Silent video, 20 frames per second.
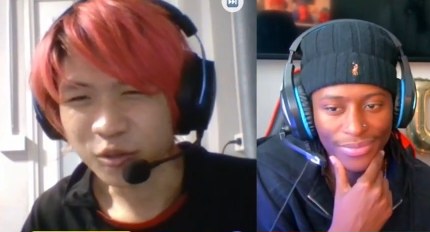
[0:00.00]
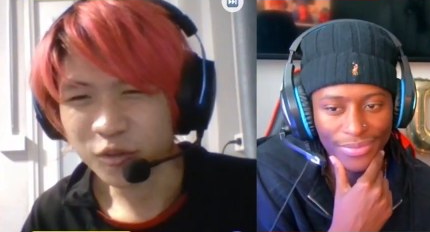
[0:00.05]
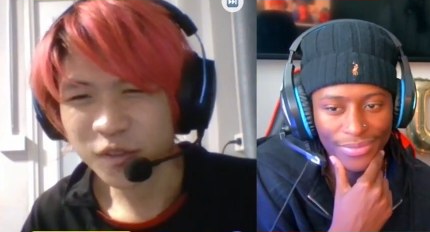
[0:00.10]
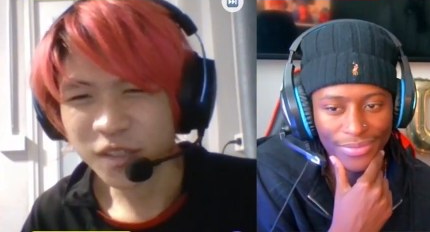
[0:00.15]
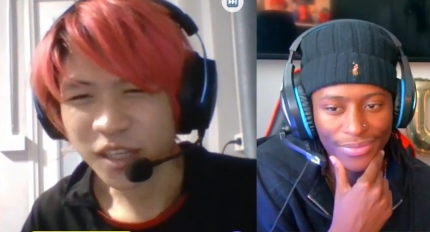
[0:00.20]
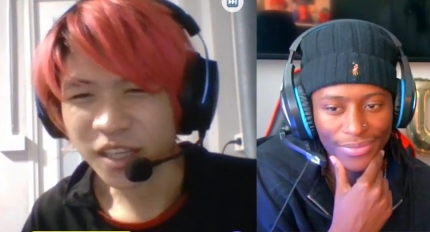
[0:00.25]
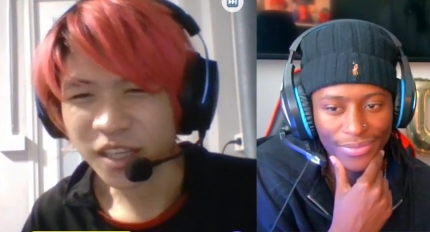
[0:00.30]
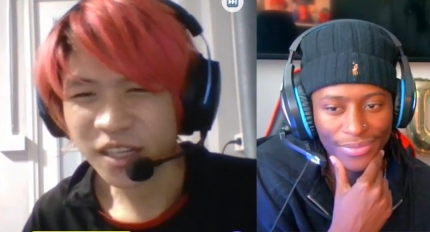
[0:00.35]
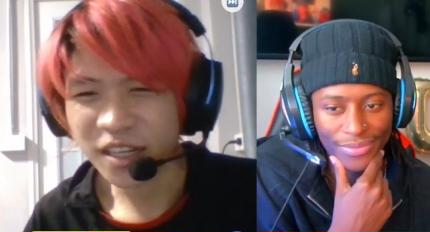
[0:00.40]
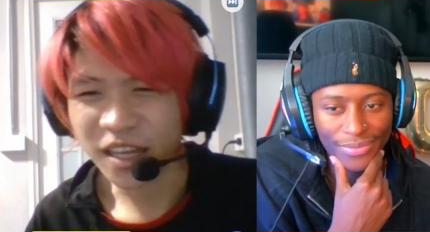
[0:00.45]

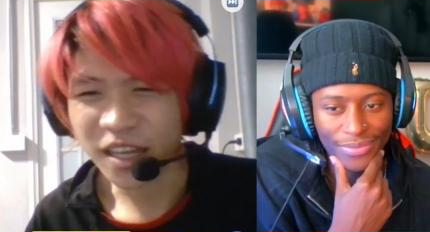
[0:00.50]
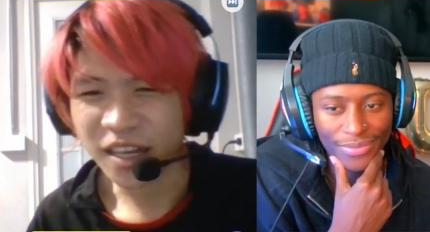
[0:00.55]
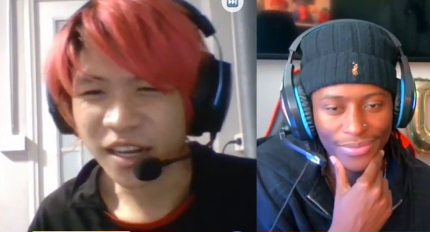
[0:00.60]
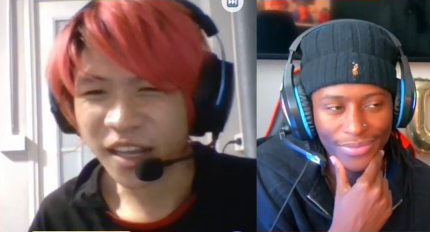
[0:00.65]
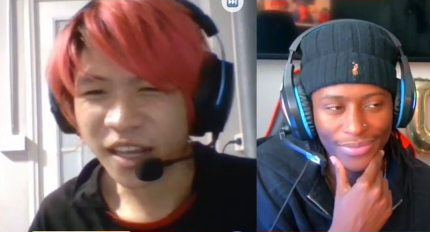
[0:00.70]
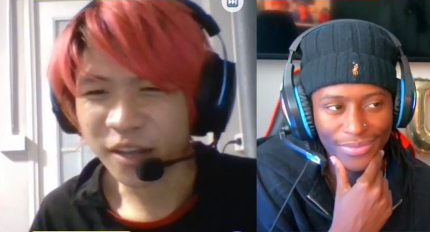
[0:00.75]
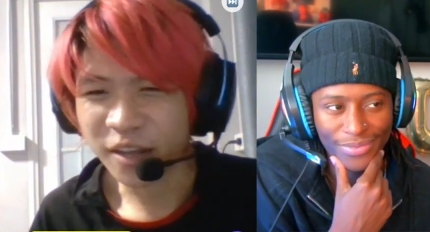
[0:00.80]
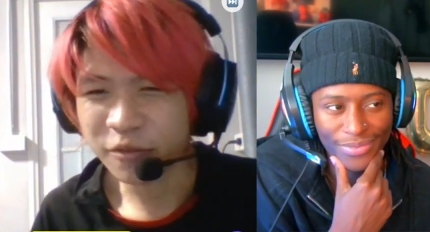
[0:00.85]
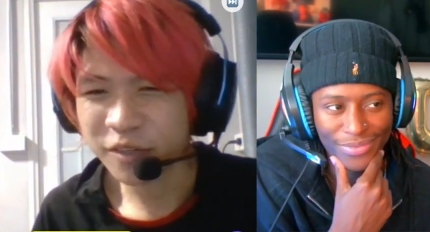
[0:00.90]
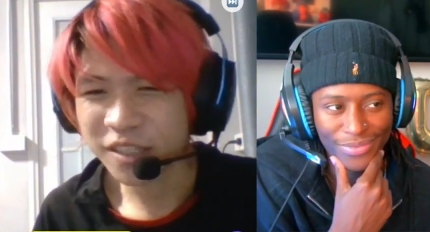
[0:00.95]
Speaker 1: think
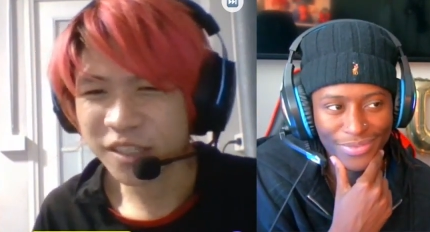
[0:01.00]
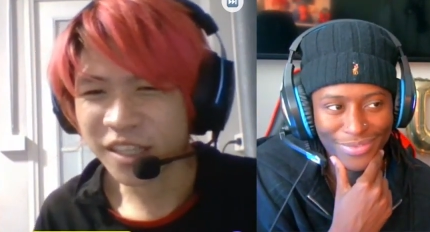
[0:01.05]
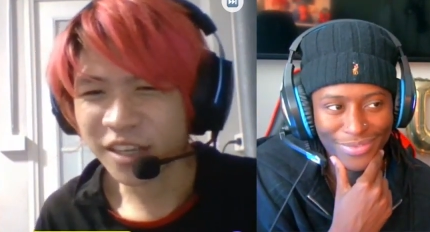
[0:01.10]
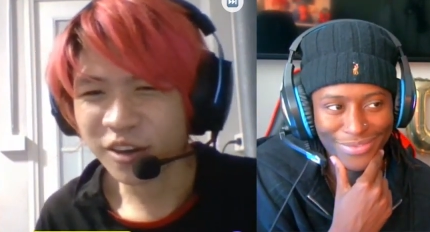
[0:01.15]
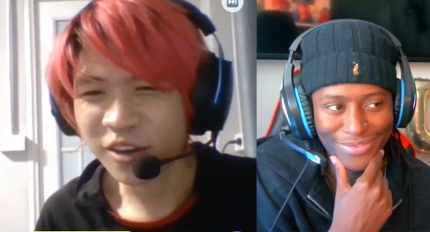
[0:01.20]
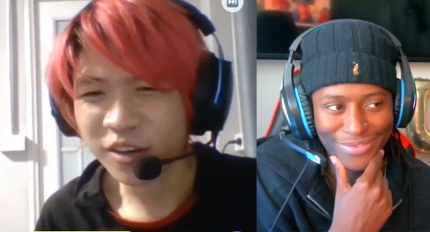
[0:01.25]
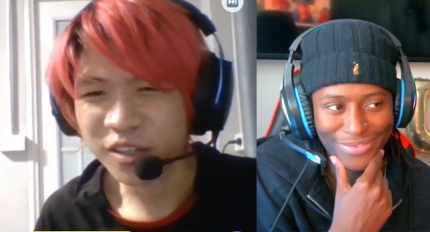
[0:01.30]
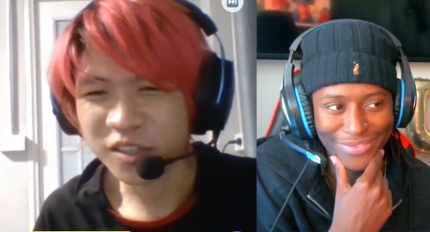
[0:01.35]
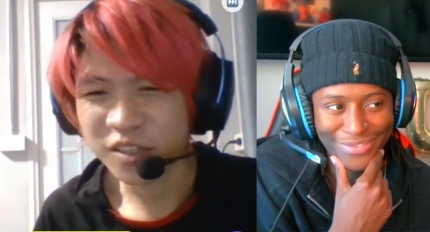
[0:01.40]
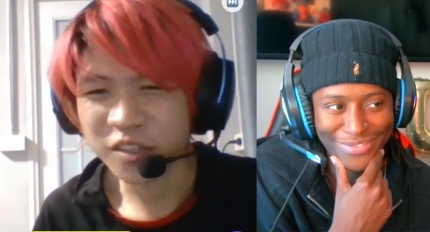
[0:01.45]
that everything
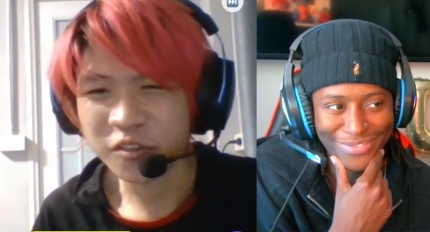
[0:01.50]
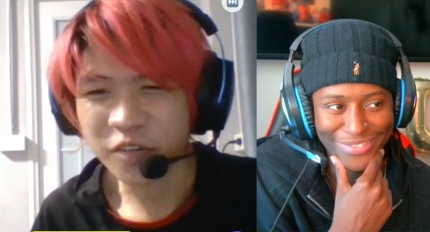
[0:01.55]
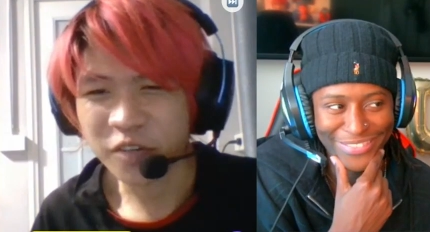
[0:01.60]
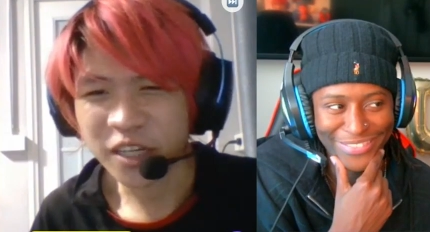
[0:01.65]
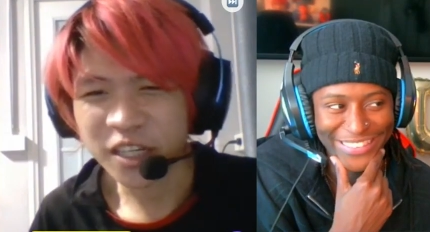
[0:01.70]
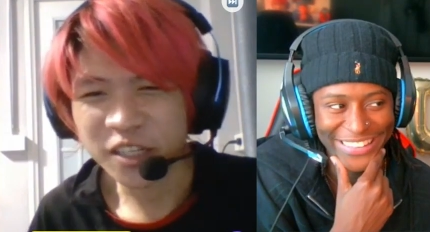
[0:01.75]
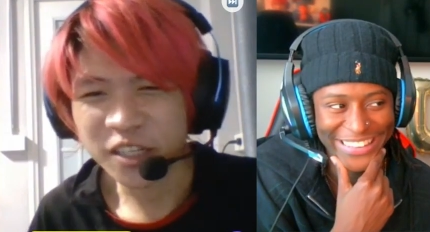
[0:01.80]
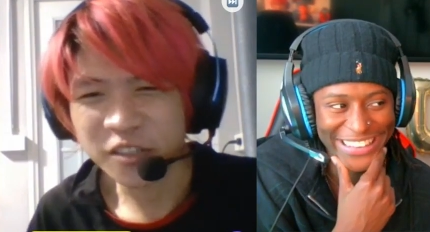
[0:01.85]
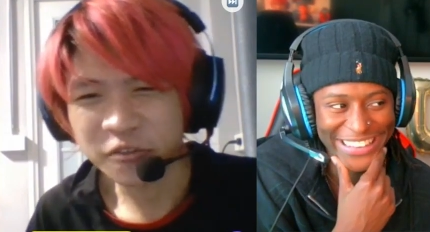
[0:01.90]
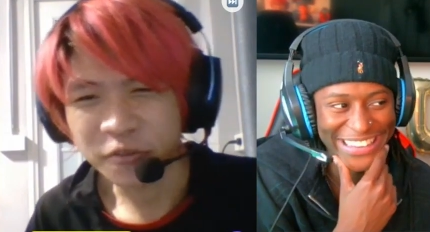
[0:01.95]
on the
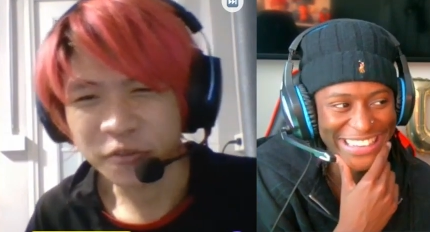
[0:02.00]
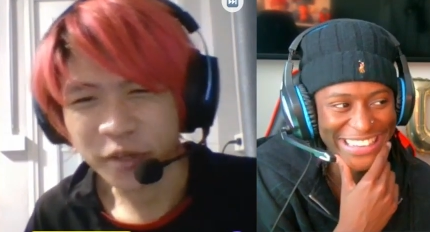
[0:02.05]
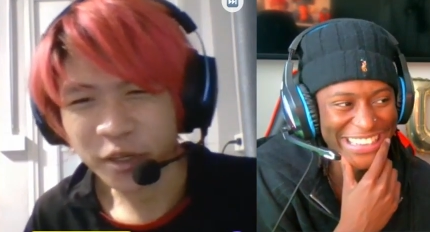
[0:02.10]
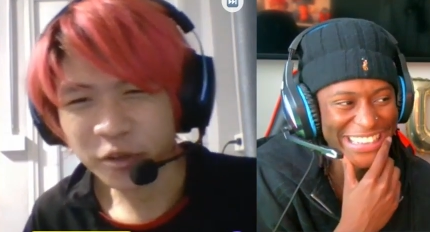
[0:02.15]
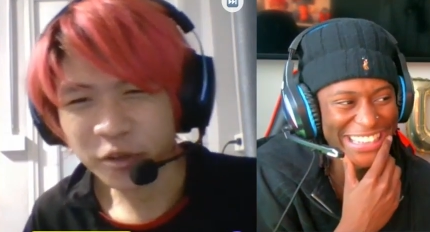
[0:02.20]
screen is real?